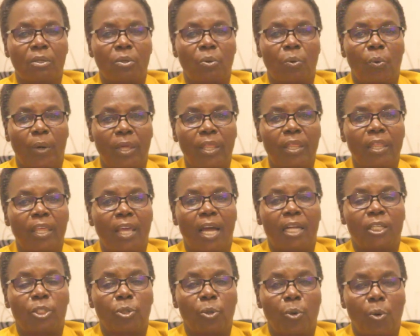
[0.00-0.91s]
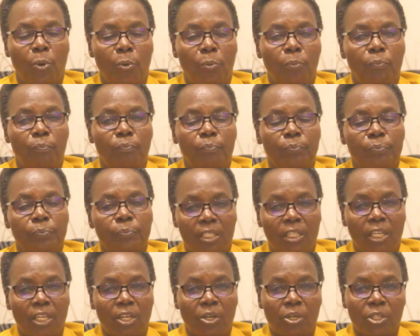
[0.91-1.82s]
when they are at home.
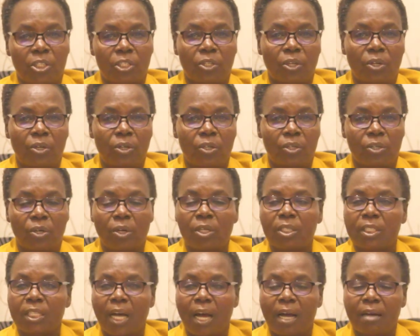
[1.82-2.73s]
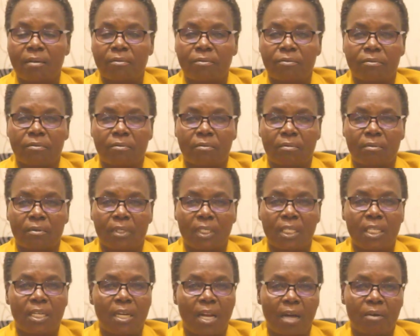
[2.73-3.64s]
They also don't have
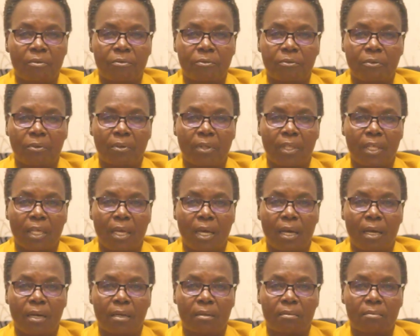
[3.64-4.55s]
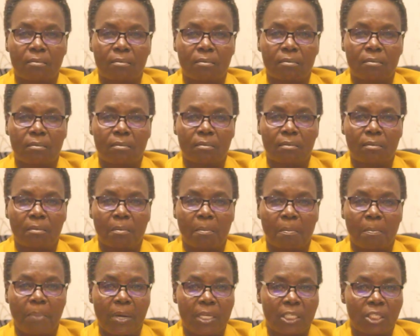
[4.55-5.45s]
enough for their
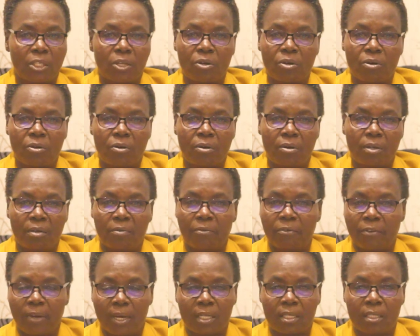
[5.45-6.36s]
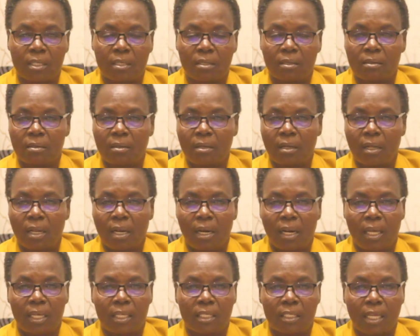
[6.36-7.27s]
personal effects
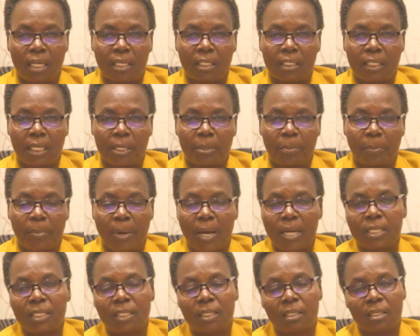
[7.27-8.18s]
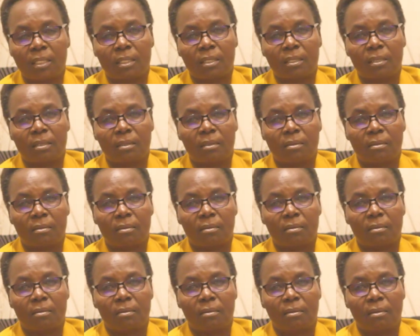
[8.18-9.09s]
like sanitary pads
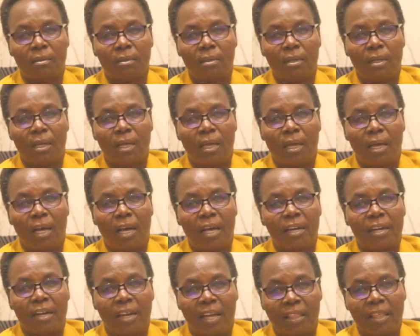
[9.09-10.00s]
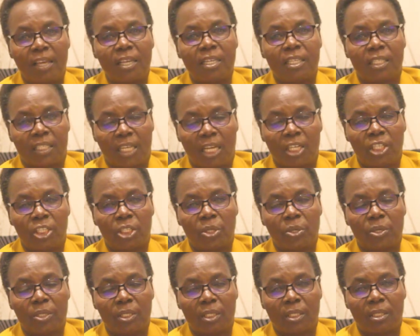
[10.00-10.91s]
and other
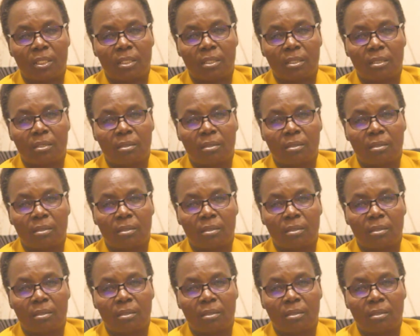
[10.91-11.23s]
essentials,